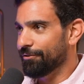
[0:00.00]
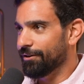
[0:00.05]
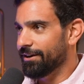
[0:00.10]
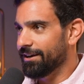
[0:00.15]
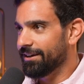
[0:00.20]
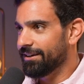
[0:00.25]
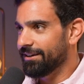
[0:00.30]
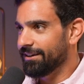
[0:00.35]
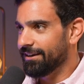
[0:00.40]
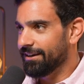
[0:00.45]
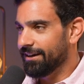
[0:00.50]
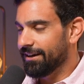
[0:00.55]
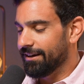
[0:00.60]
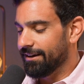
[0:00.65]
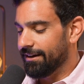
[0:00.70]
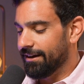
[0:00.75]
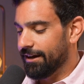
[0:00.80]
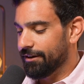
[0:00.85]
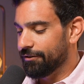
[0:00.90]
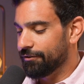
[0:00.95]
right?
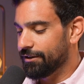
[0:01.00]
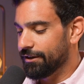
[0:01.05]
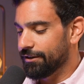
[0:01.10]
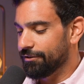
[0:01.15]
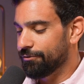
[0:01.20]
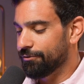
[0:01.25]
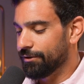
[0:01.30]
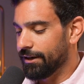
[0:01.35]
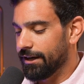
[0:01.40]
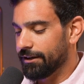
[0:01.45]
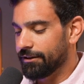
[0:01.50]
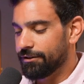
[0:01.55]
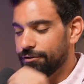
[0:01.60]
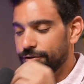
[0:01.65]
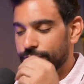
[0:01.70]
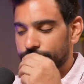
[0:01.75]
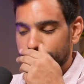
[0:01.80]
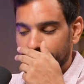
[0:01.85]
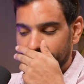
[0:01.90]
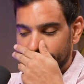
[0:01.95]
How can you
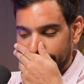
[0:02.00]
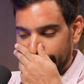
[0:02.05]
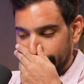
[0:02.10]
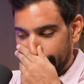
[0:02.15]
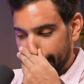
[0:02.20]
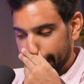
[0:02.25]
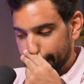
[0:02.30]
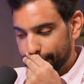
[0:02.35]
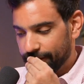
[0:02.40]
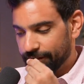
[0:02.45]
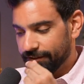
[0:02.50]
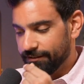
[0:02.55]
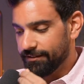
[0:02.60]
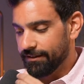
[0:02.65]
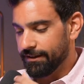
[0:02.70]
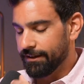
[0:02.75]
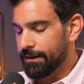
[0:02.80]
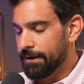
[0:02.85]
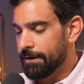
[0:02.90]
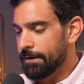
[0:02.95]
use AI in
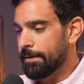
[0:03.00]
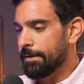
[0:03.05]
marketing?